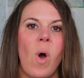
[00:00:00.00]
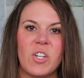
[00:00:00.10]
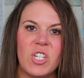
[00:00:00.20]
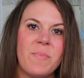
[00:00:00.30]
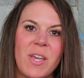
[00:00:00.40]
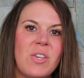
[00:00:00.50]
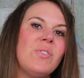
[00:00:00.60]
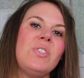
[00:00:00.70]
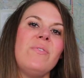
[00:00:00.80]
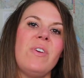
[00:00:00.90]
watching my
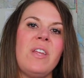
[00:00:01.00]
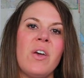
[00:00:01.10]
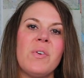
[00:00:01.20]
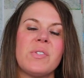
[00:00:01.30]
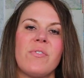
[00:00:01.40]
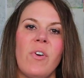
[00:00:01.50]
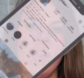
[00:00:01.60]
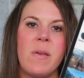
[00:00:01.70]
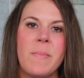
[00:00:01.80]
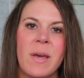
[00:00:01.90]
YouTube videos or
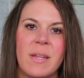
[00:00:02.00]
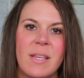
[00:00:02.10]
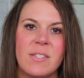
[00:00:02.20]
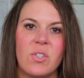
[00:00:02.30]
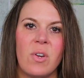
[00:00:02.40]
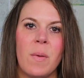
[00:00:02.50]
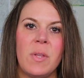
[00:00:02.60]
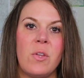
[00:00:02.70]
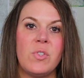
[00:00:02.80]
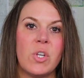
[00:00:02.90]
following me on Instagram and you